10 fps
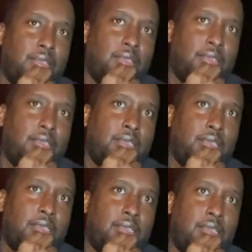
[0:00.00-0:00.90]

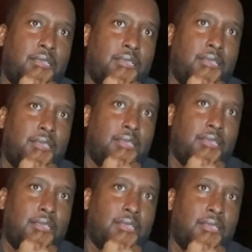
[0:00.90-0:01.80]

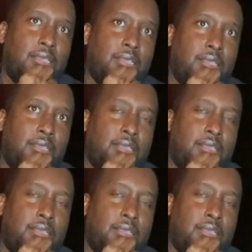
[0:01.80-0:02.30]
[no speech]